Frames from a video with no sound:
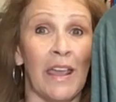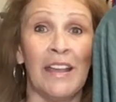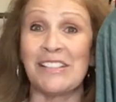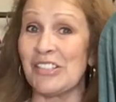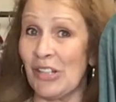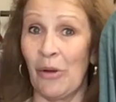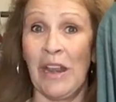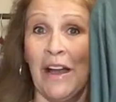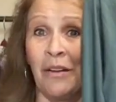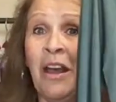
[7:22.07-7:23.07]

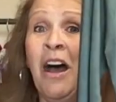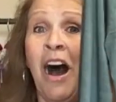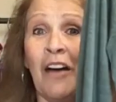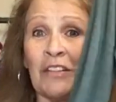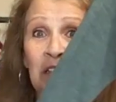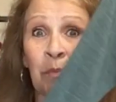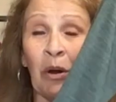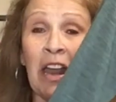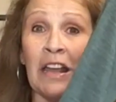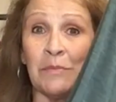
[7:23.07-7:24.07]
slowdown on this
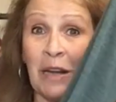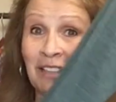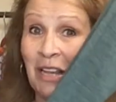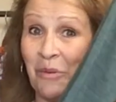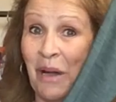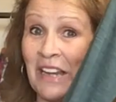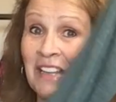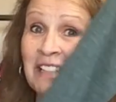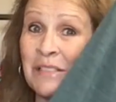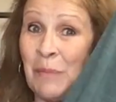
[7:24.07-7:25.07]
brand, but I'll tell you what,
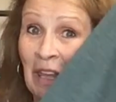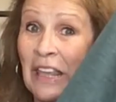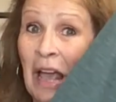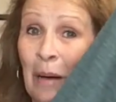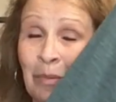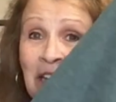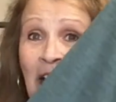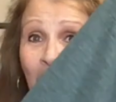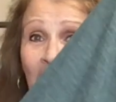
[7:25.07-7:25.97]
it's picking up now.